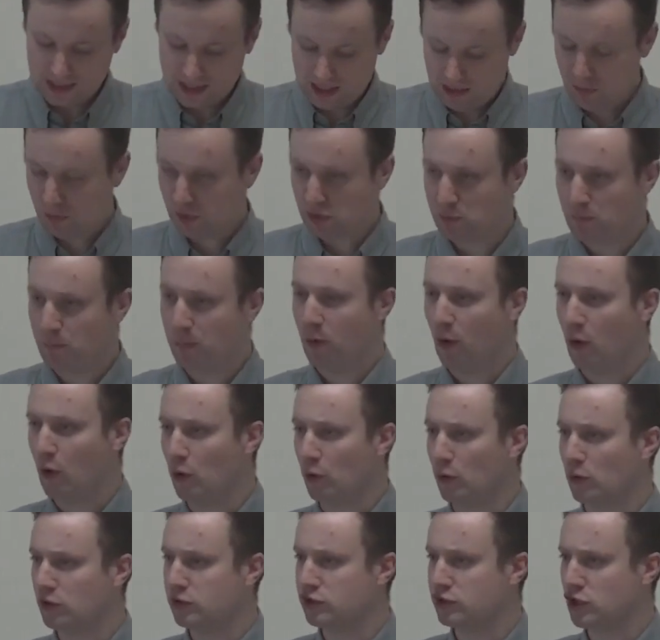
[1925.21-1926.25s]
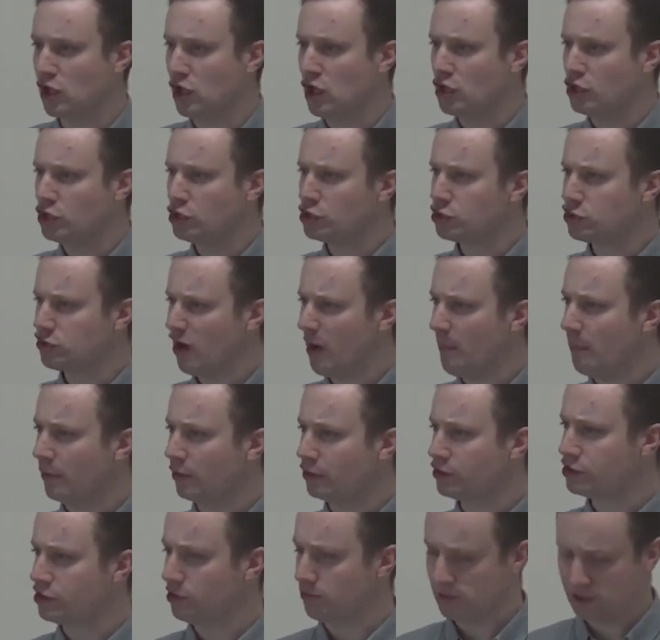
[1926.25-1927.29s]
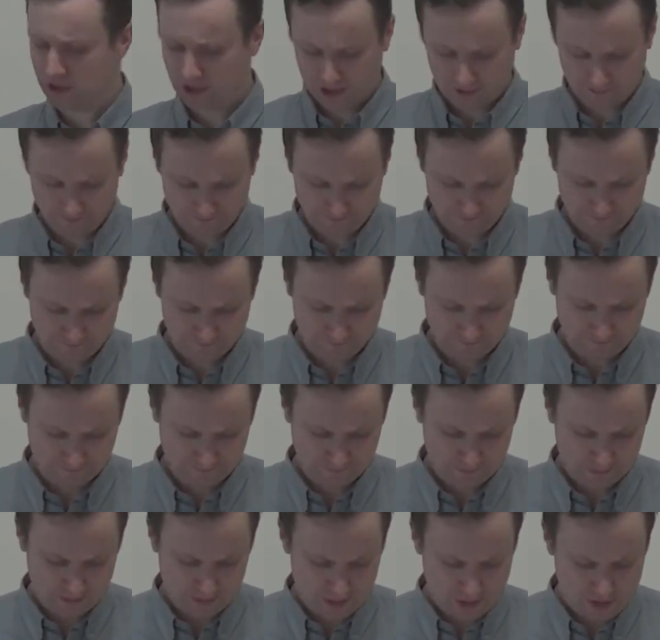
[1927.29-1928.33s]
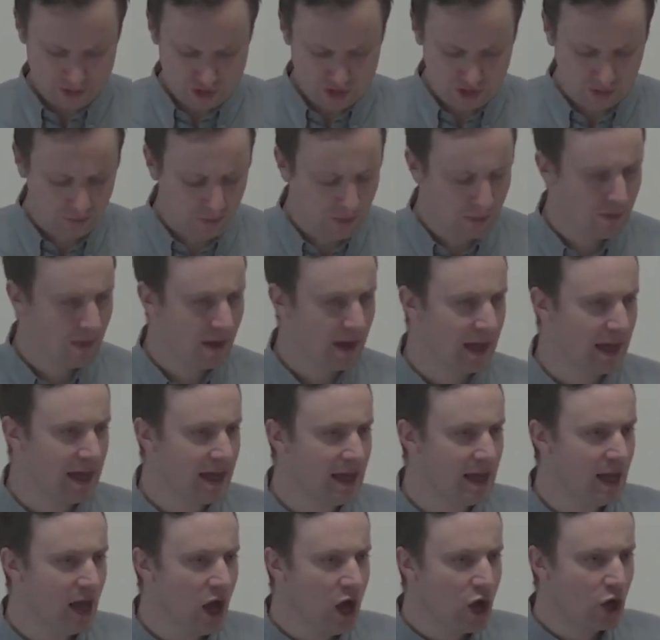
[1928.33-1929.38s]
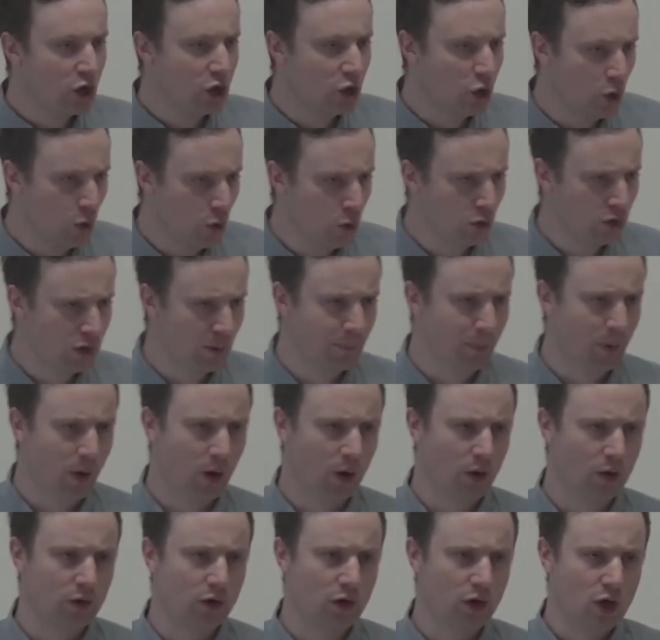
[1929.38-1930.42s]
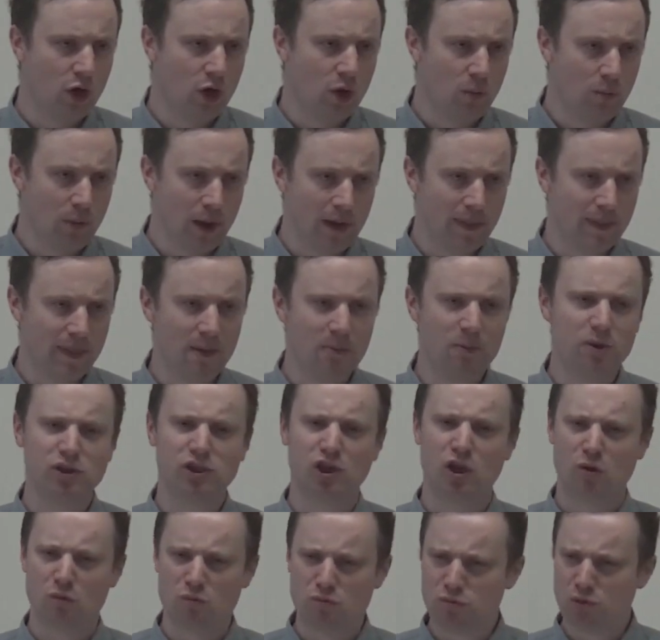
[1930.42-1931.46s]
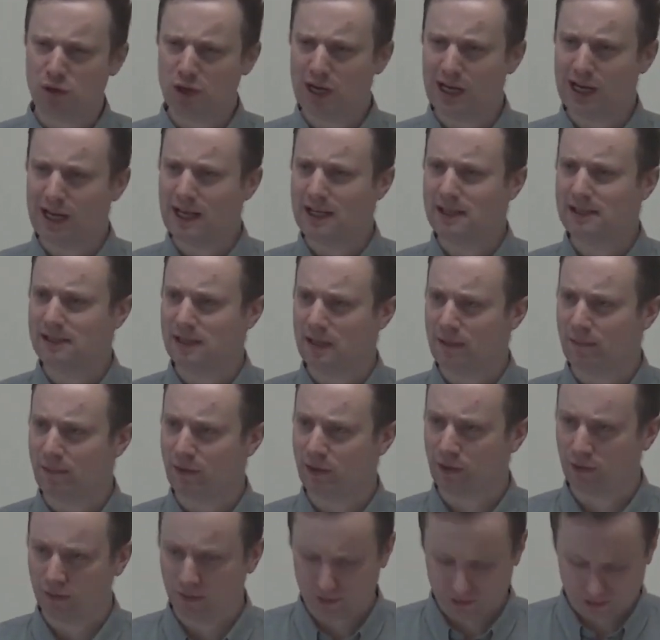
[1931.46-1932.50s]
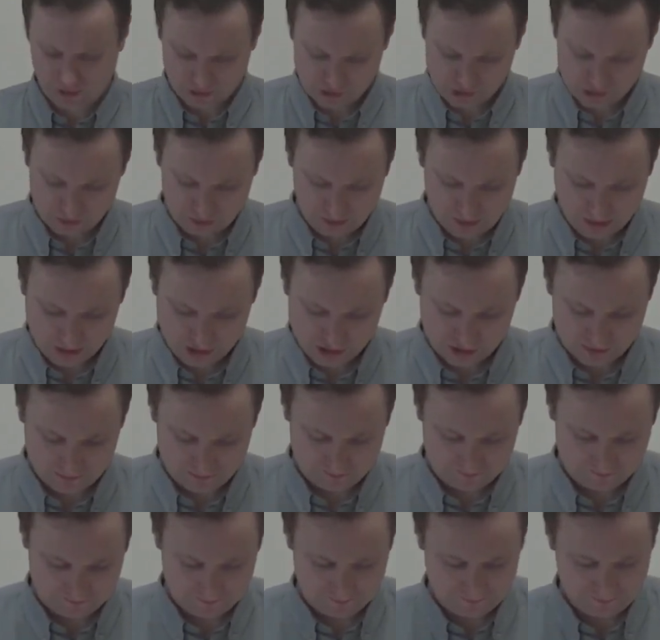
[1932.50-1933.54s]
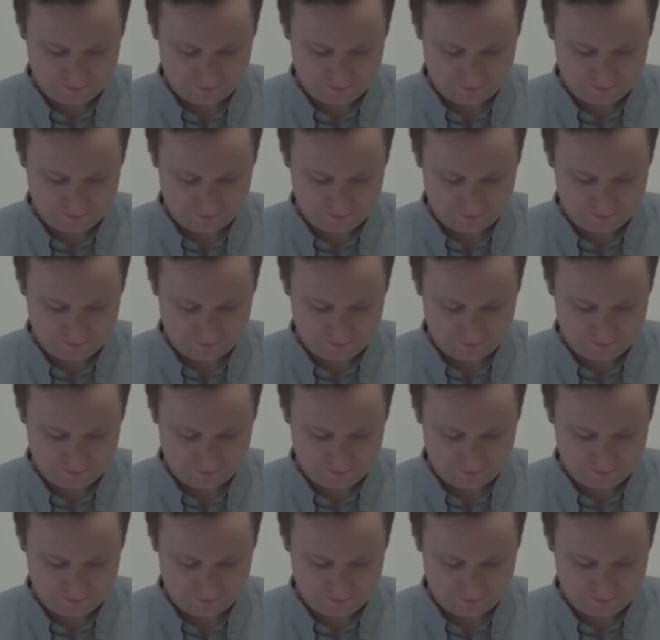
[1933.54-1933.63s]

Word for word: He was Paul's troubleshooter, someone that he called upon when there was a really difficult situation.